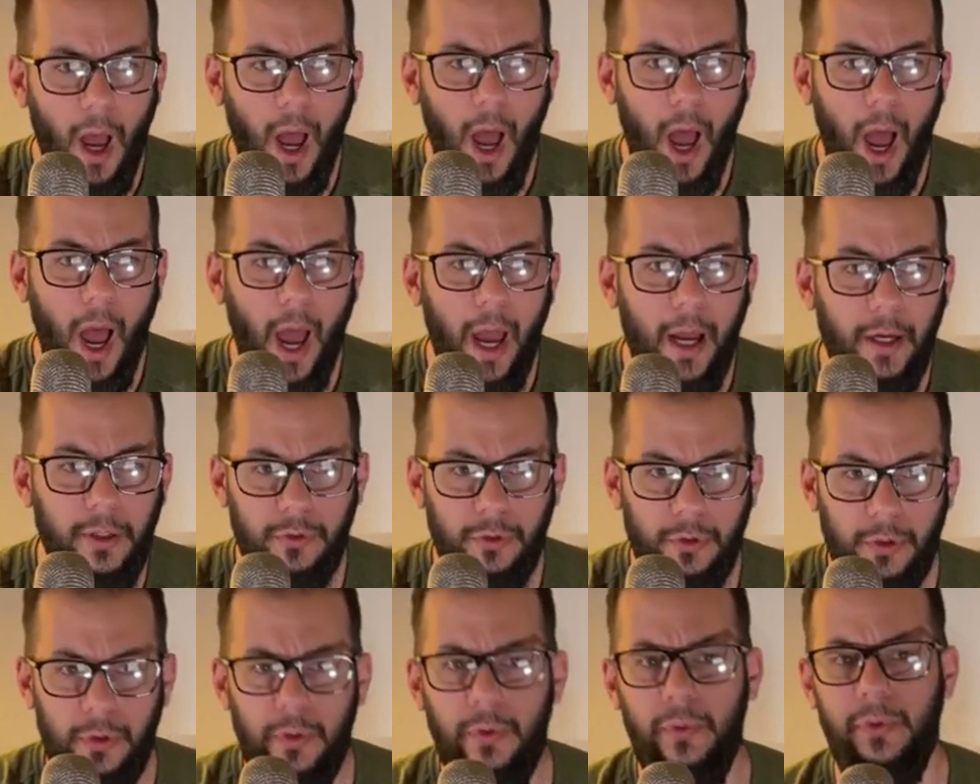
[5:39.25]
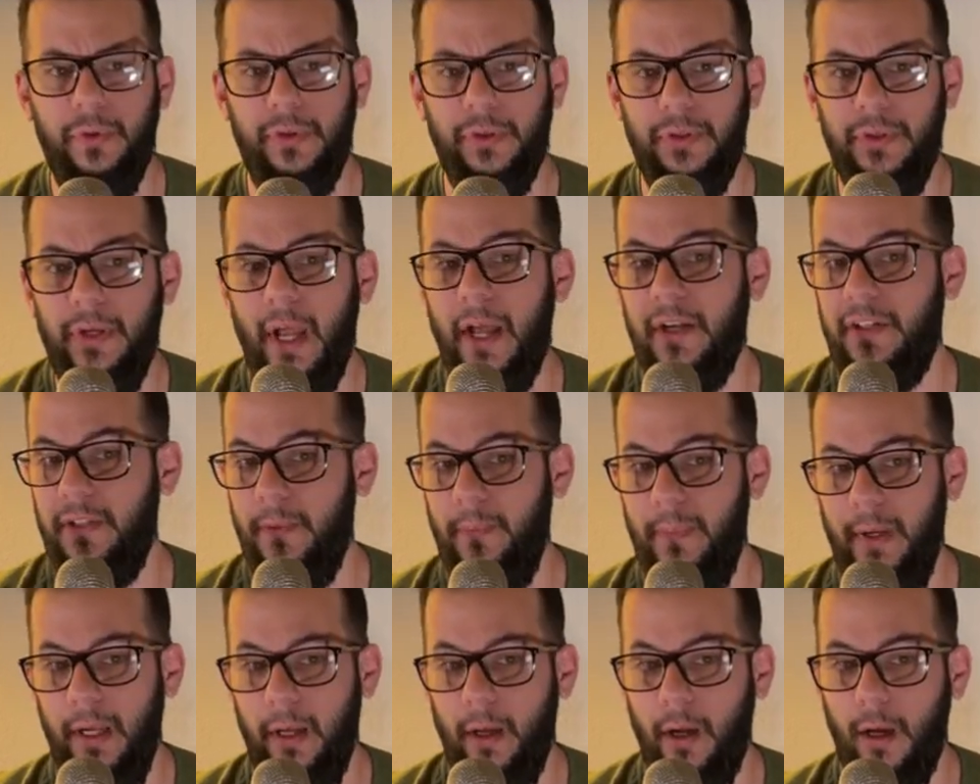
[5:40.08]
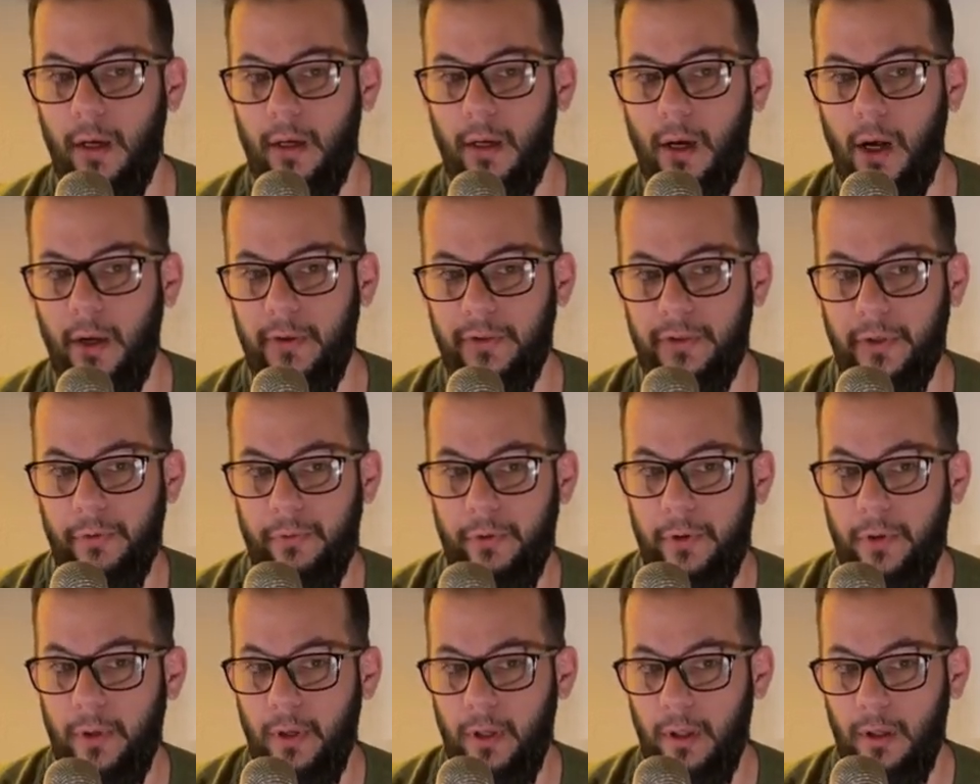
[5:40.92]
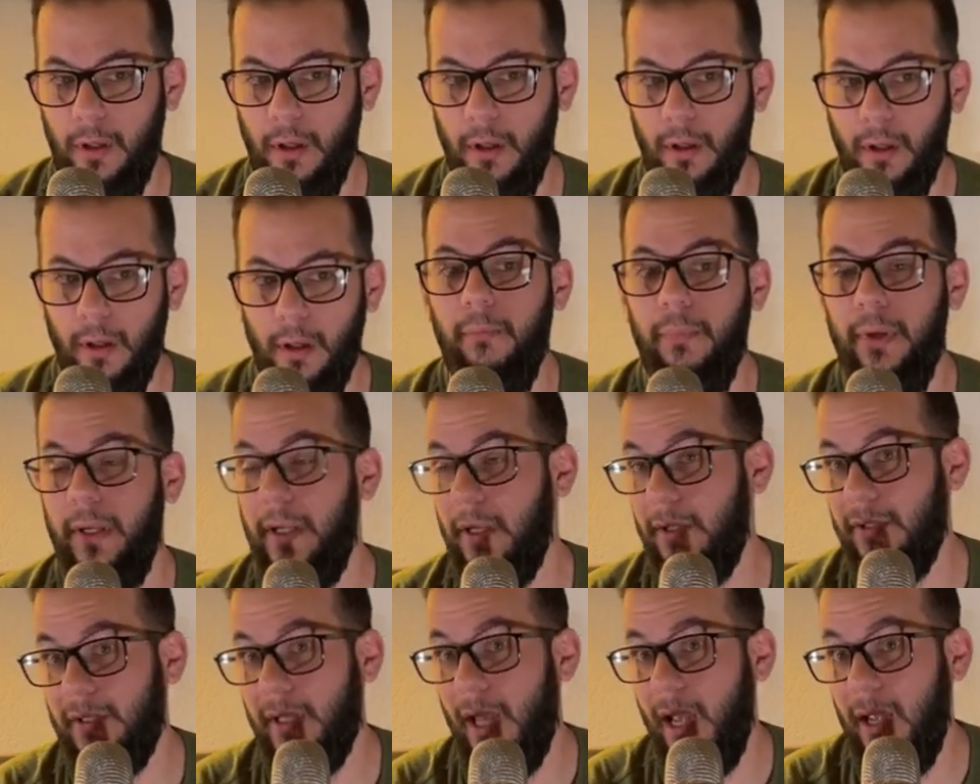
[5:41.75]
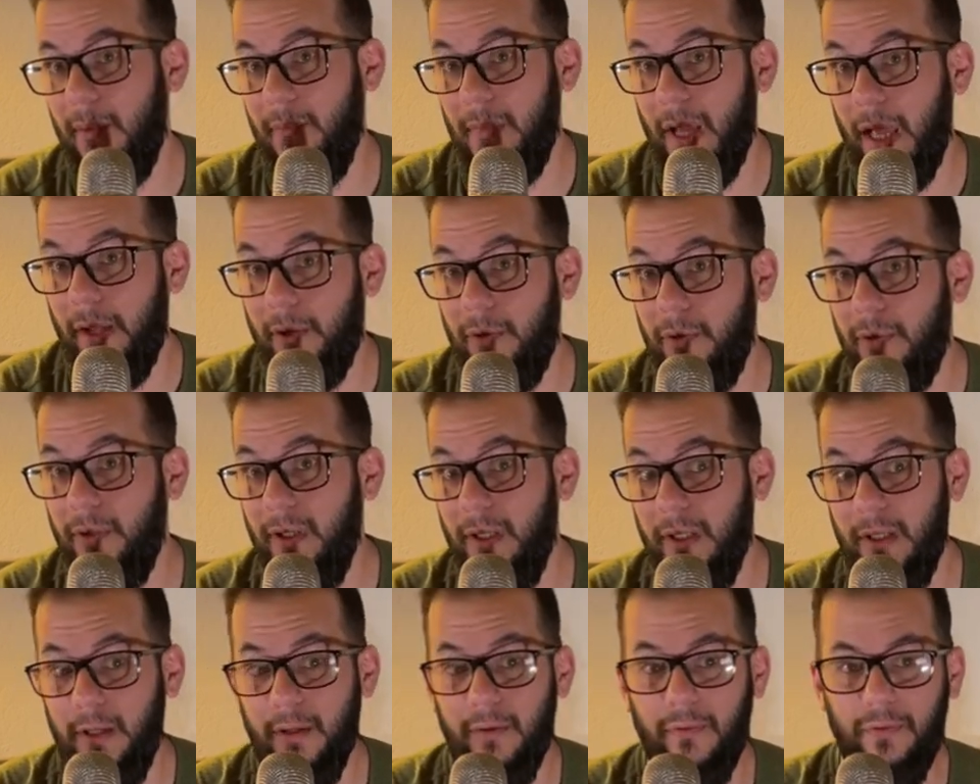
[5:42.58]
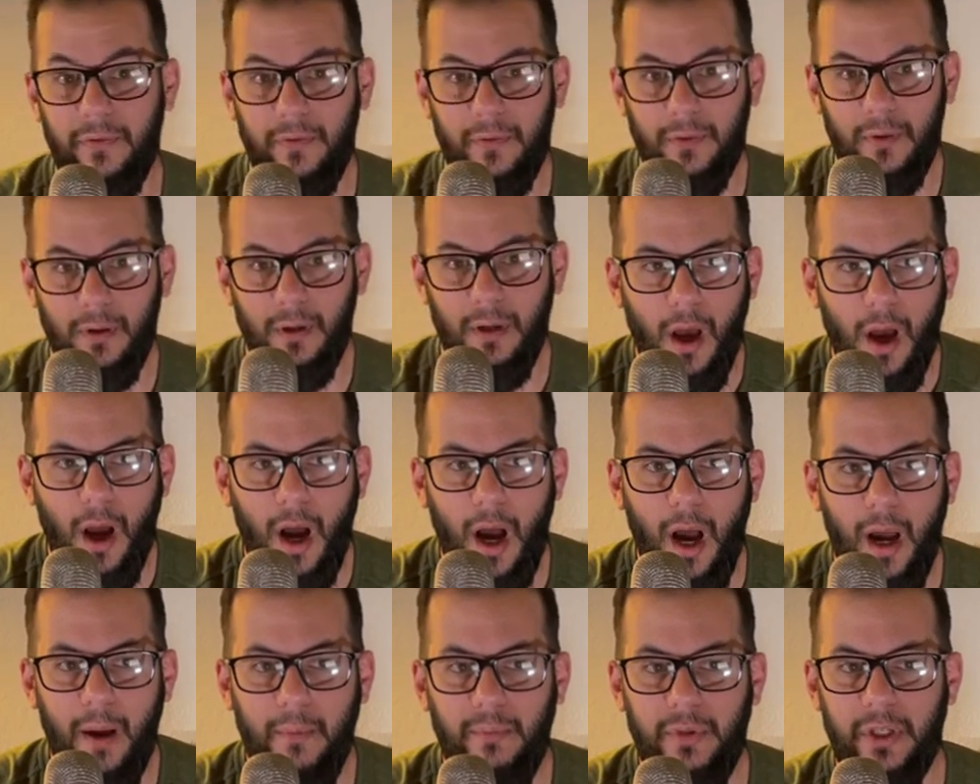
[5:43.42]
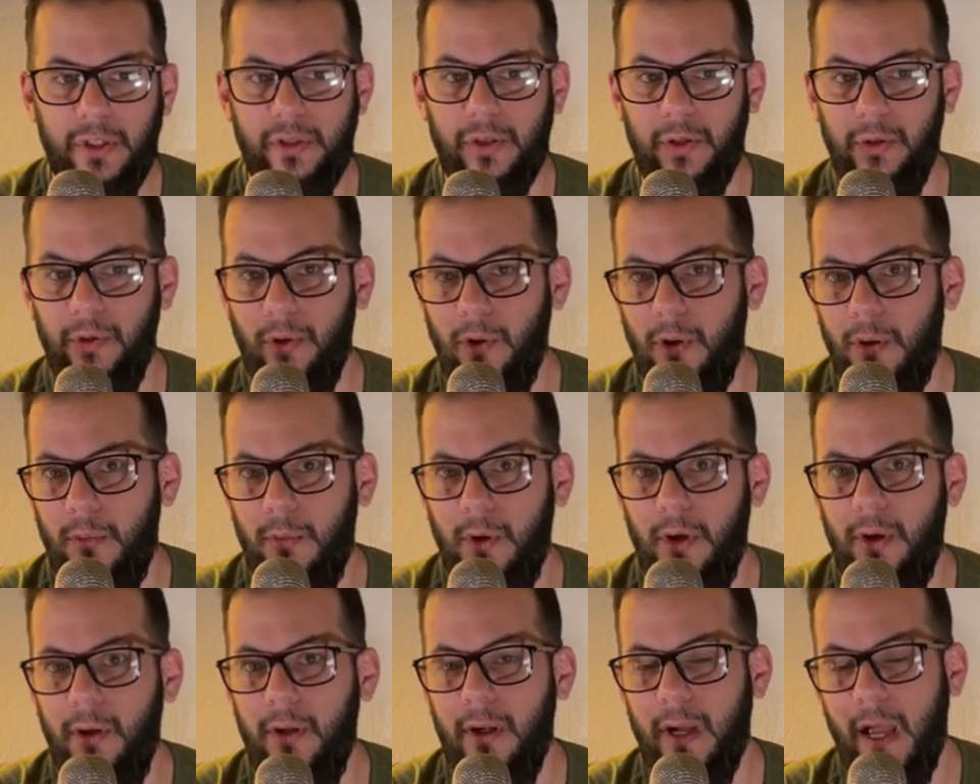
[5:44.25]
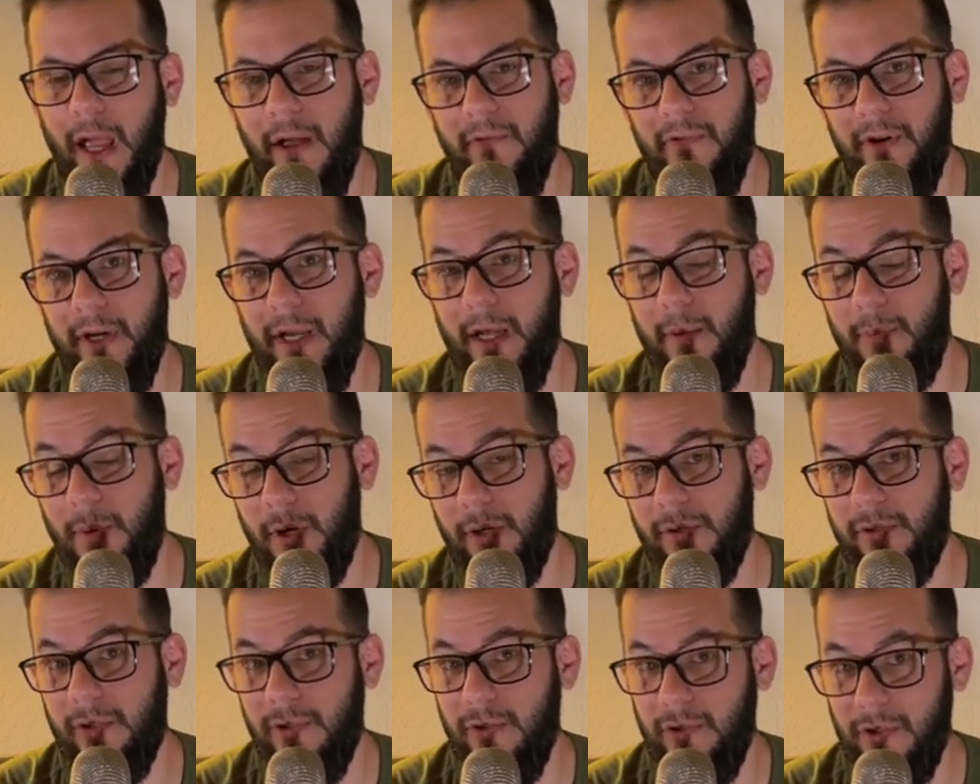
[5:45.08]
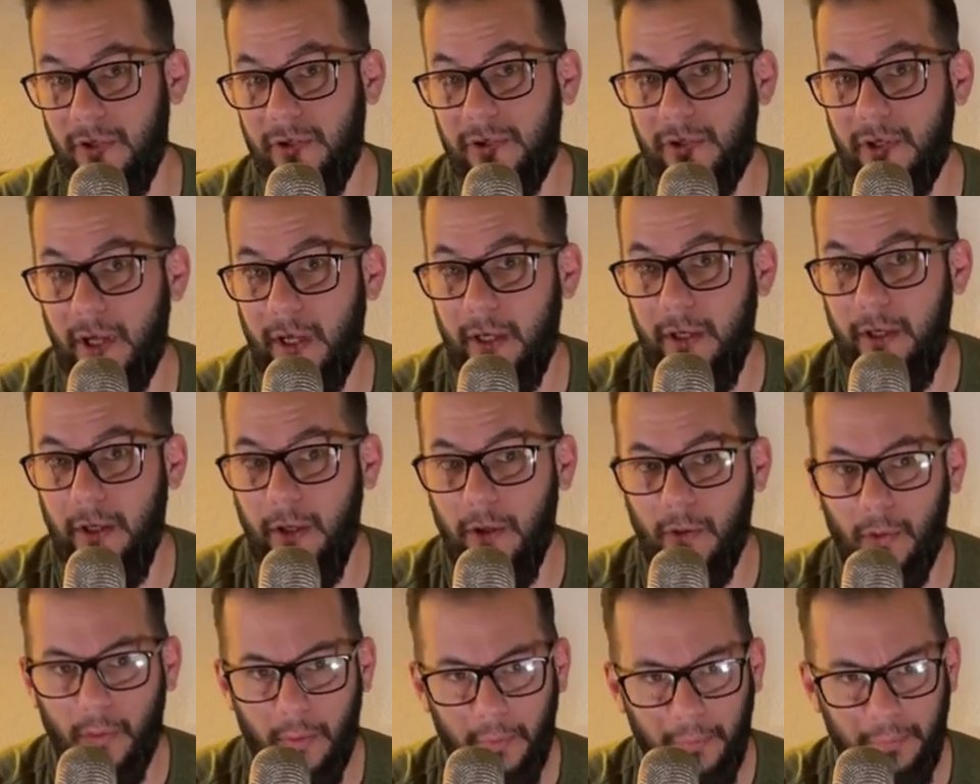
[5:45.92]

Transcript: I choose not to be a content creator because I am not creative. I am just a normal, everyday person just like you.